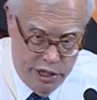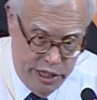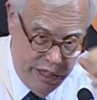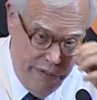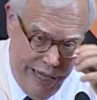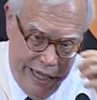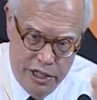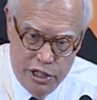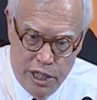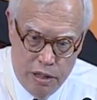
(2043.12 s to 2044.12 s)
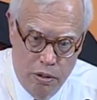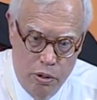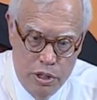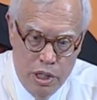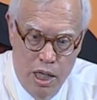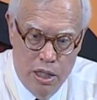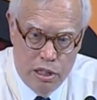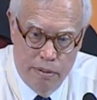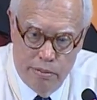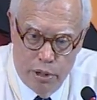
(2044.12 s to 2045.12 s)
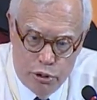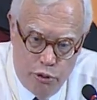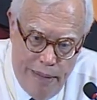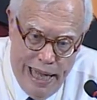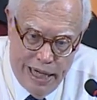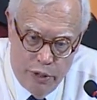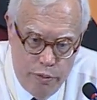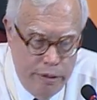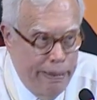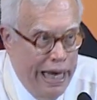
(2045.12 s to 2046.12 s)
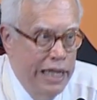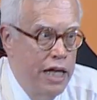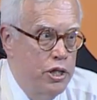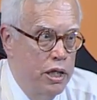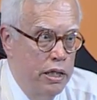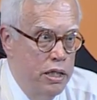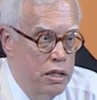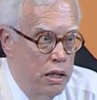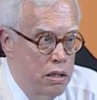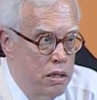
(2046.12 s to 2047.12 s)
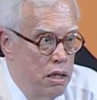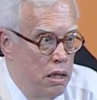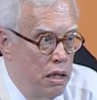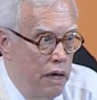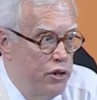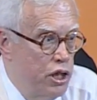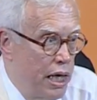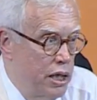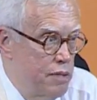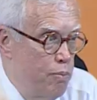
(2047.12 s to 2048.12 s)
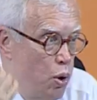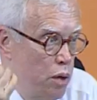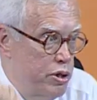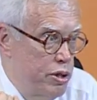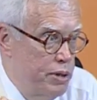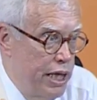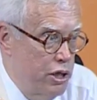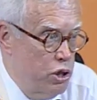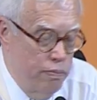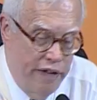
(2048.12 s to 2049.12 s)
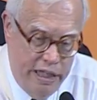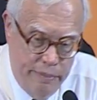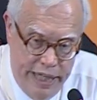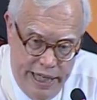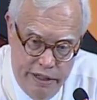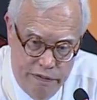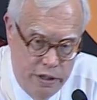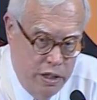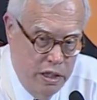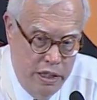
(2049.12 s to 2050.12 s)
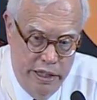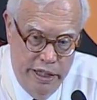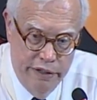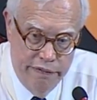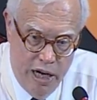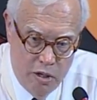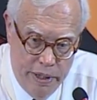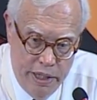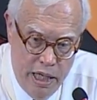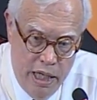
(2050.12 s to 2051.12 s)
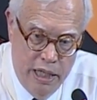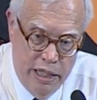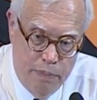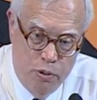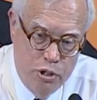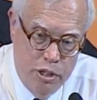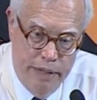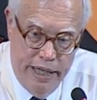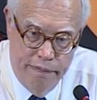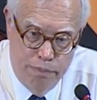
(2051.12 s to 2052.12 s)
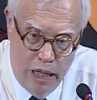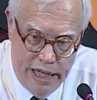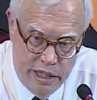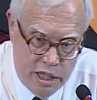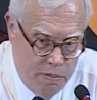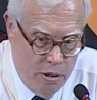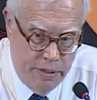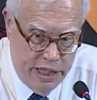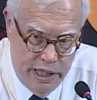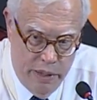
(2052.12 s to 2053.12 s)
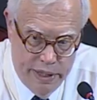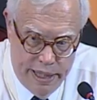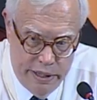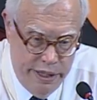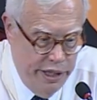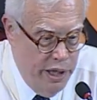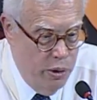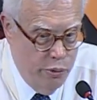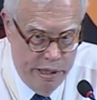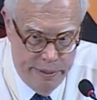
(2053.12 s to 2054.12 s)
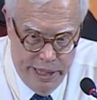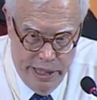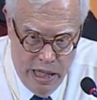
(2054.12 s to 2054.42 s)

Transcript: disadvantage that accrues. Some of the most dramatic would be biological insults. If a child is born with substantial vitamin A deficiency in the environment, that person may have blindness permanently without any known remedy.